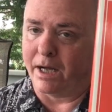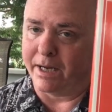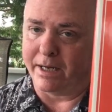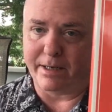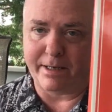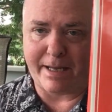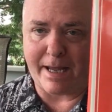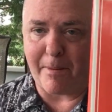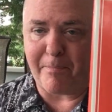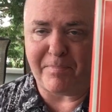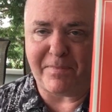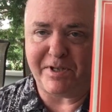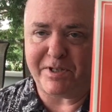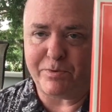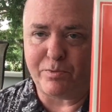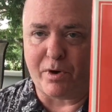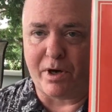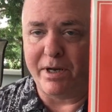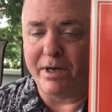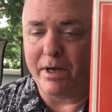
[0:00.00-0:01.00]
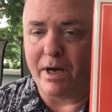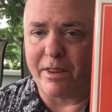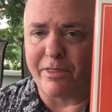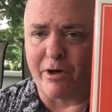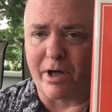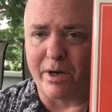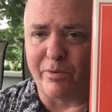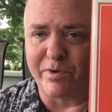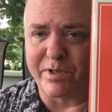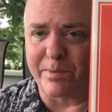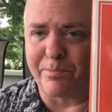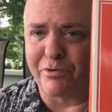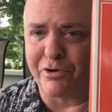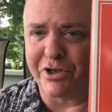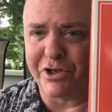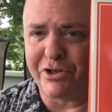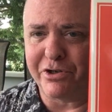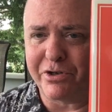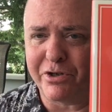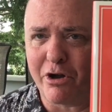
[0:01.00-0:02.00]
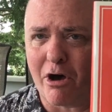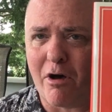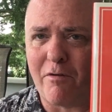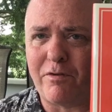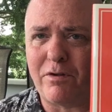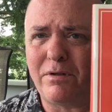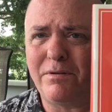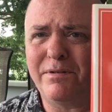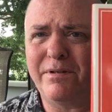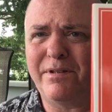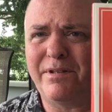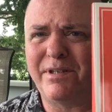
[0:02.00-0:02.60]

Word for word: I kept this one. I thought it was a pretty good novel.